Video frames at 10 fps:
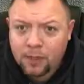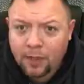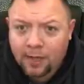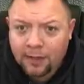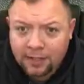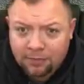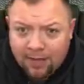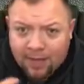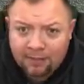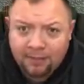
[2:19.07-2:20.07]
And then
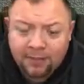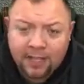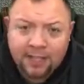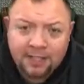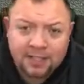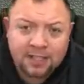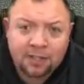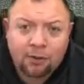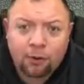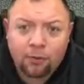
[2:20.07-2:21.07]
you've got Kiggins
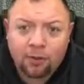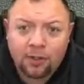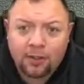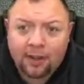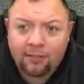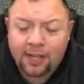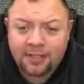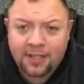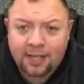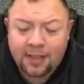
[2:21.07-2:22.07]
Theater over on the
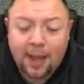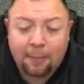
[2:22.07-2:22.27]
left-hand side.